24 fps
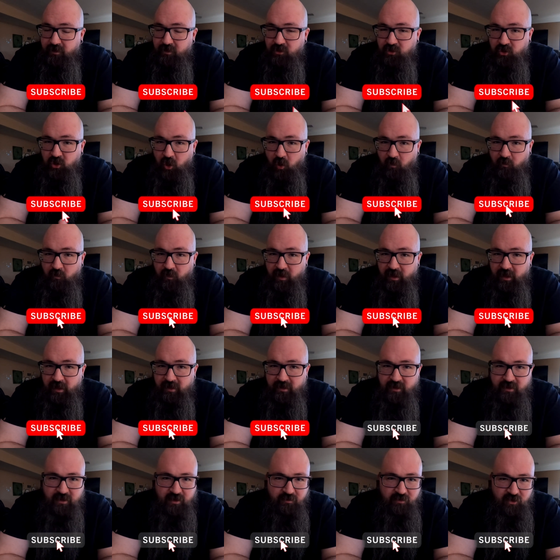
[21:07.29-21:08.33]
Don't
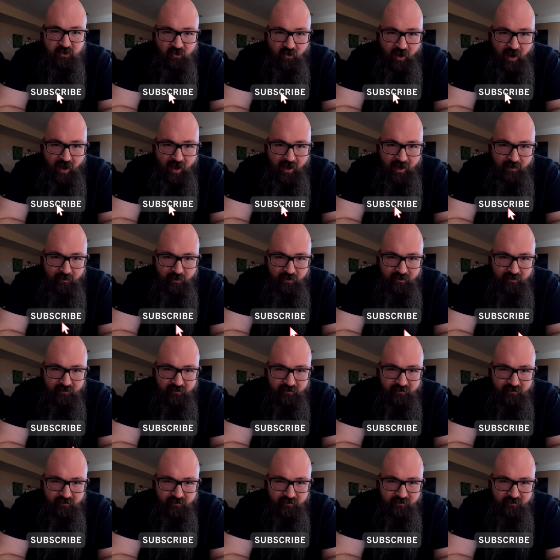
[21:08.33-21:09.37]
forget to subscribe.
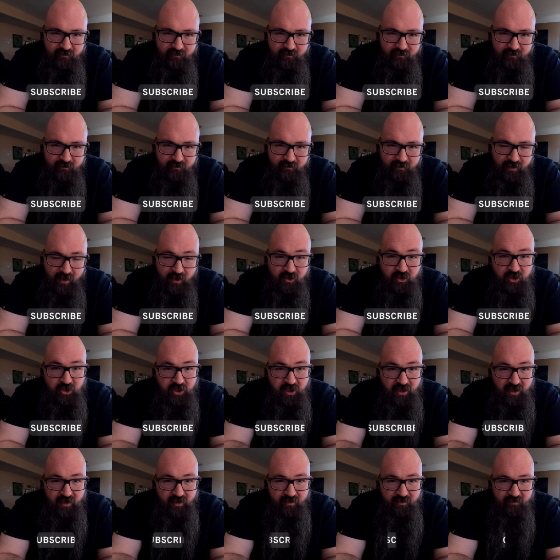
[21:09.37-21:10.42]
And
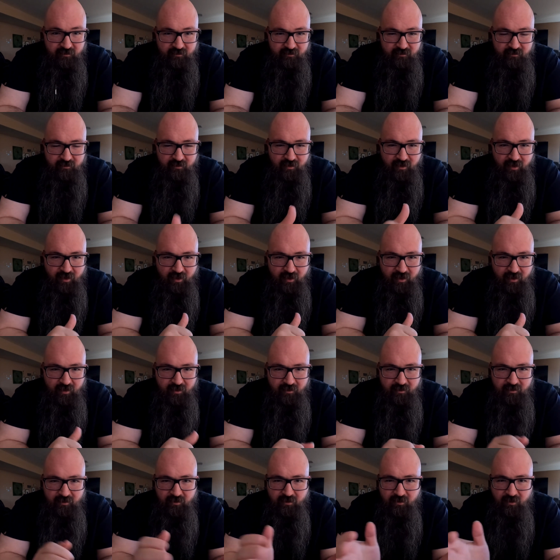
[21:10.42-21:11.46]
she,
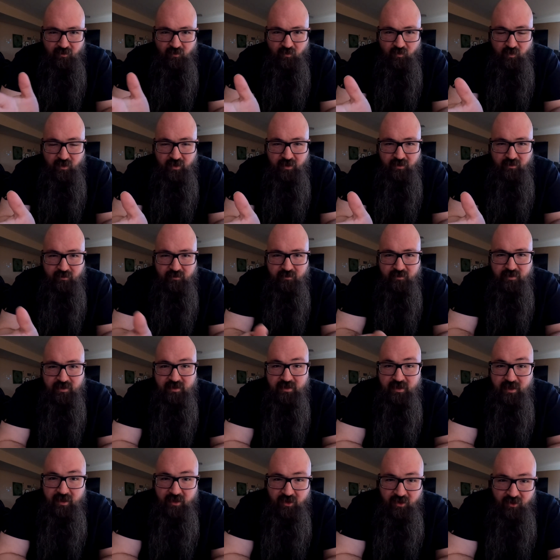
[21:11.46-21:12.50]
I will
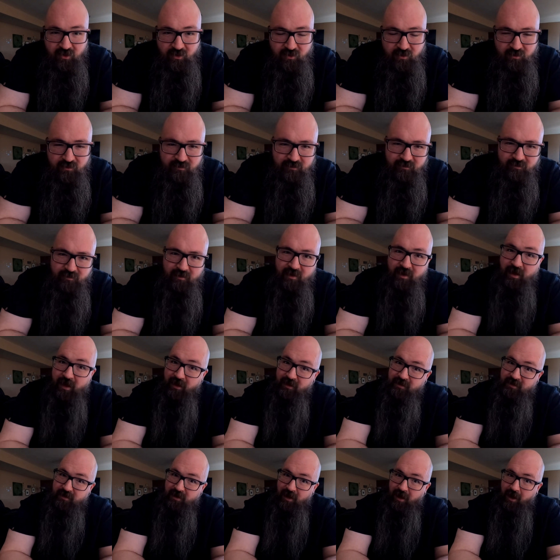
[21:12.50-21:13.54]
see you
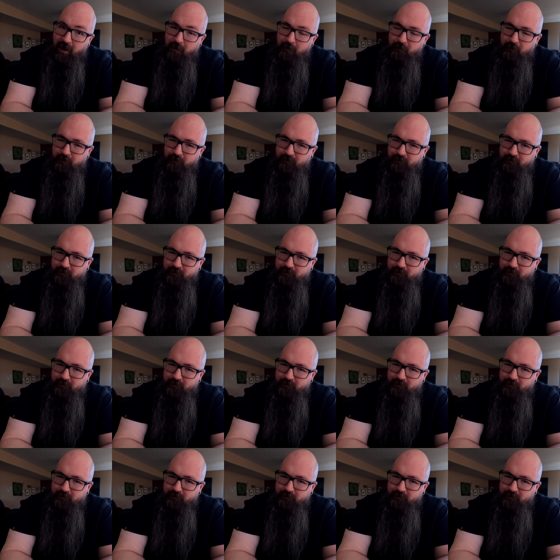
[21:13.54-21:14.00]
next time.